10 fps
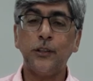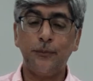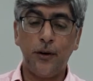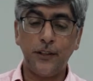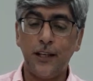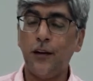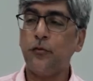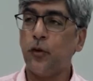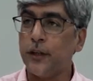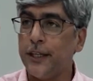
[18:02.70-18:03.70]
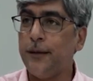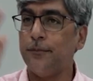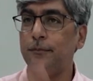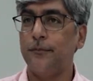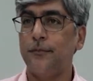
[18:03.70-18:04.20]
the love for
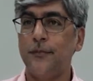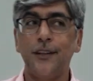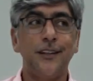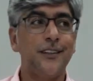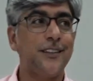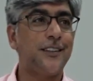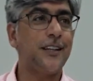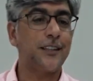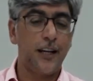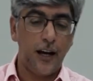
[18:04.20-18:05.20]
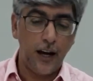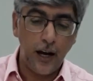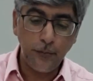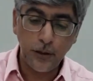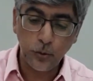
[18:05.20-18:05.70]
him, he says,
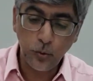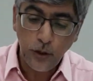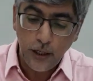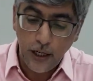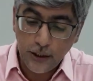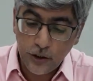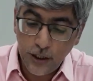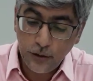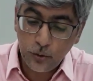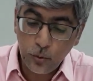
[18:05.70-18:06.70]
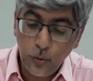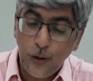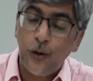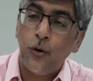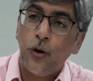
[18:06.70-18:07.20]
Amanu ashaddu
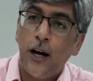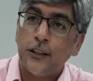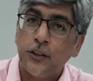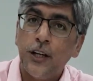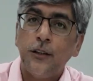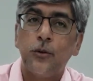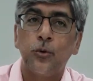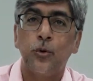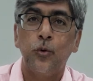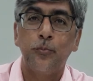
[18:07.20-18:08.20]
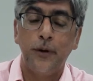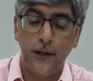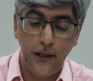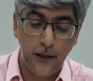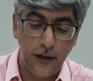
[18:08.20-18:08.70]
hubba
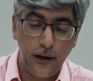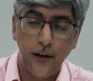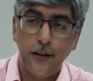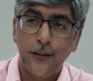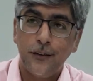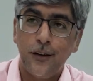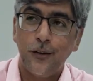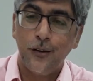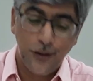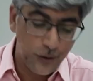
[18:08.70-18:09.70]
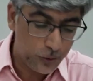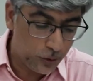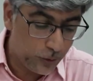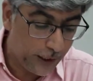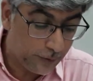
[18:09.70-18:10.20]
lillah. Now, so you
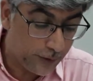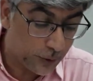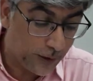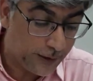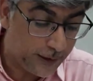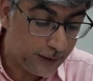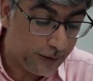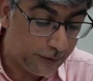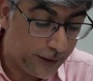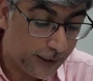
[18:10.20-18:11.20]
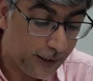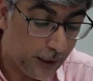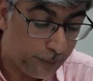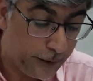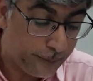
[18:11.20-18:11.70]
look at verse 165, yet there are
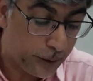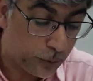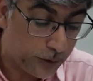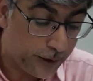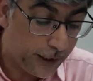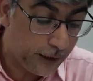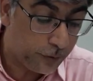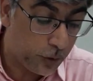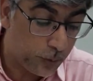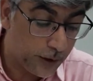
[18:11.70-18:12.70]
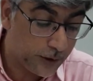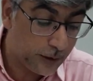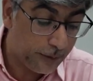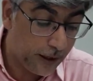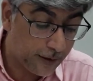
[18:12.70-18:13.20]
people who take for worship
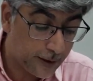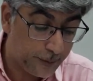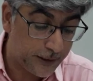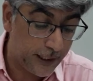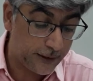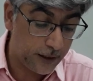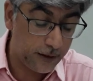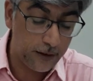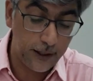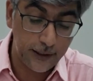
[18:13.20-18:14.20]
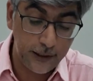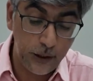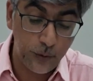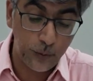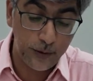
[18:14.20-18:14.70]
others besides Allah as
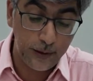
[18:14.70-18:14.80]
equal with him.